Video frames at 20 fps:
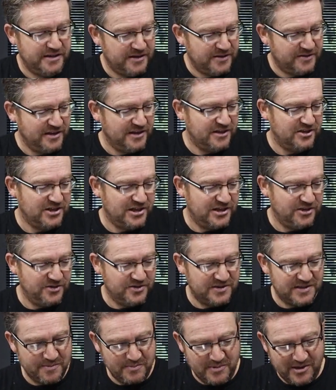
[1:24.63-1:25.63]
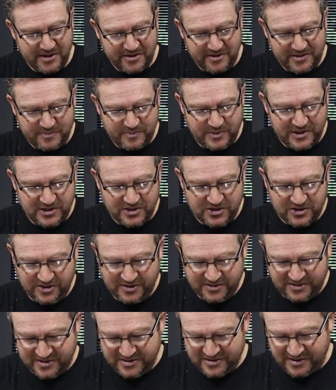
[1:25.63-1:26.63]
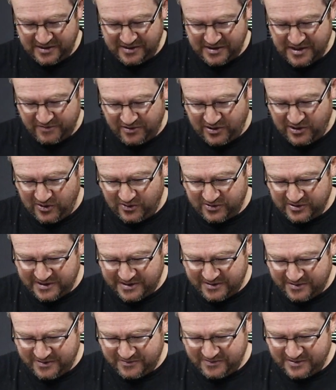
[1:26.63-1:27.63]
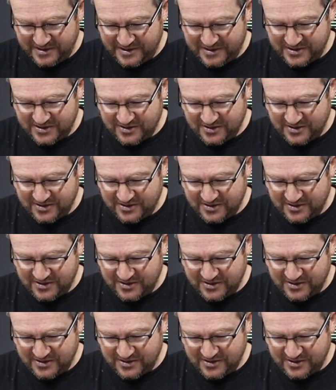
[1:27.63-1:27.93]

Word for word: And I think, Jad, you sent me a nice picture, because I think they've unlocked now, haven't they?